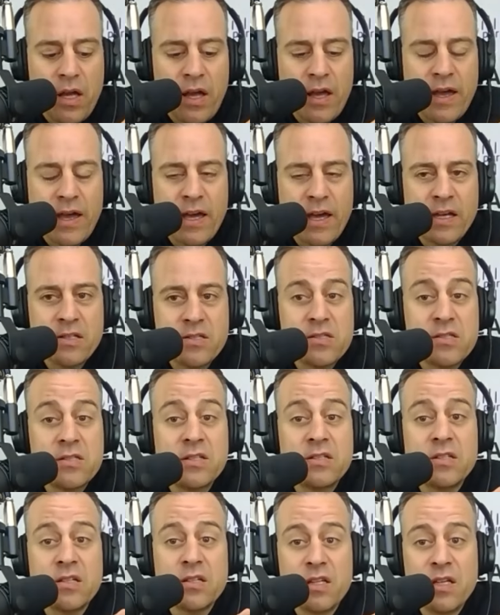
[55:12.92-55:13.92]
as
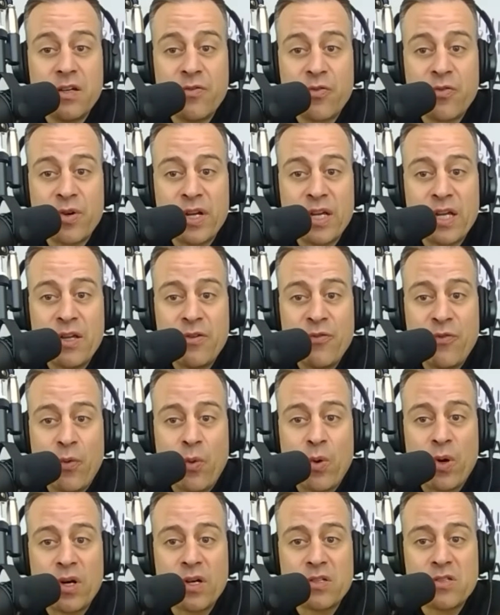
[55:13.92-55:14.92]
the delivery
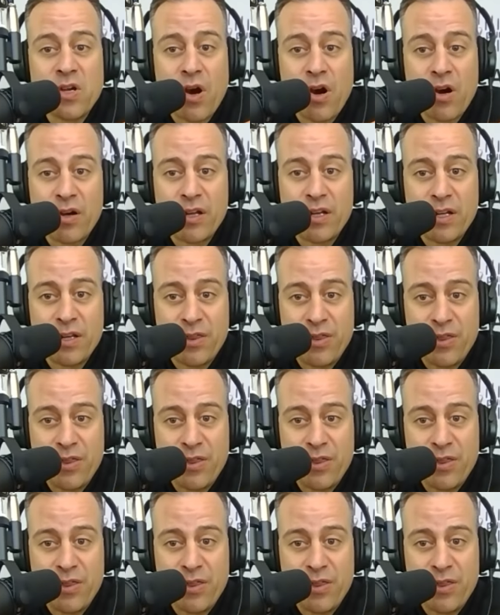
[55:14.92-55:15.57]
for targeted